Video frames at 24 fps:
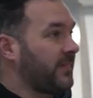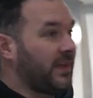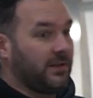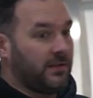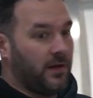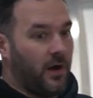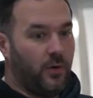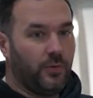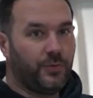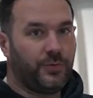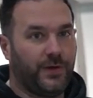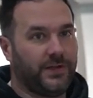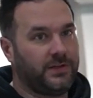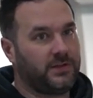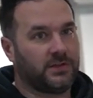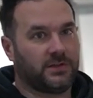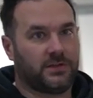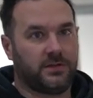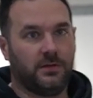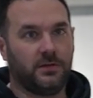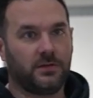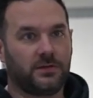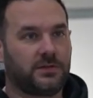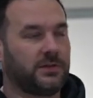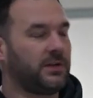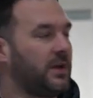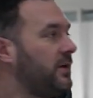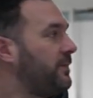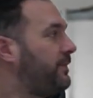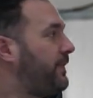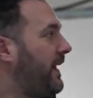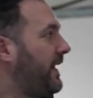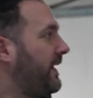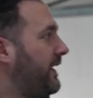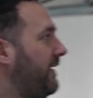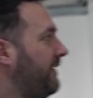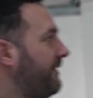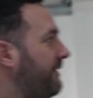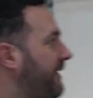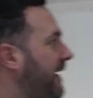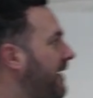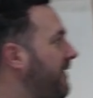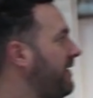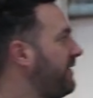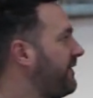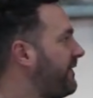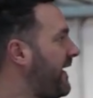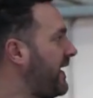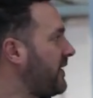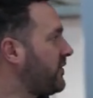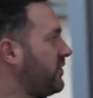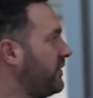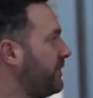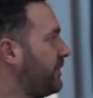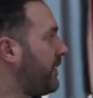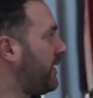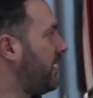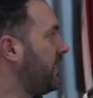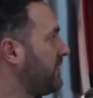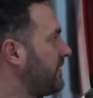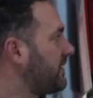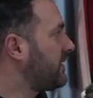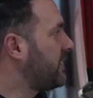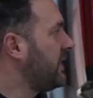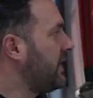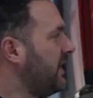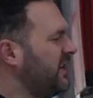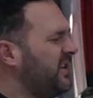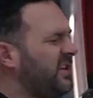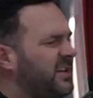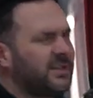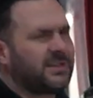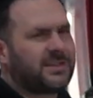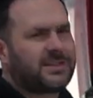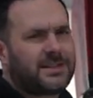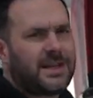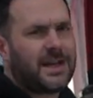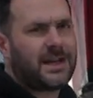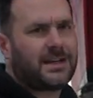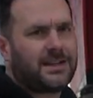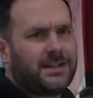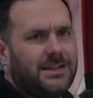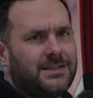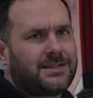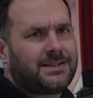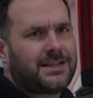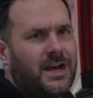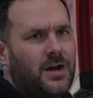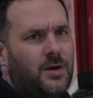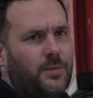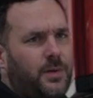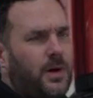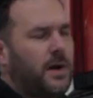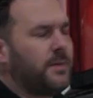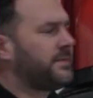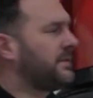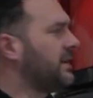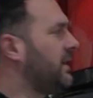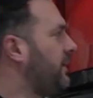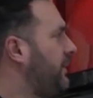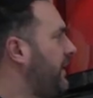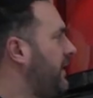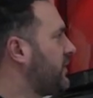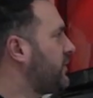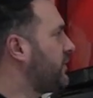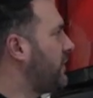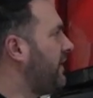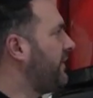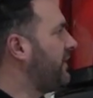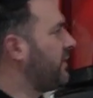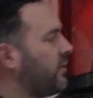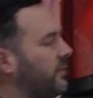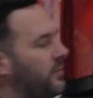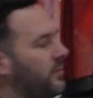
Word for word: The whole thing just looks a load better, very factory plus. You can stagger these tailpipes a little bit as well if you've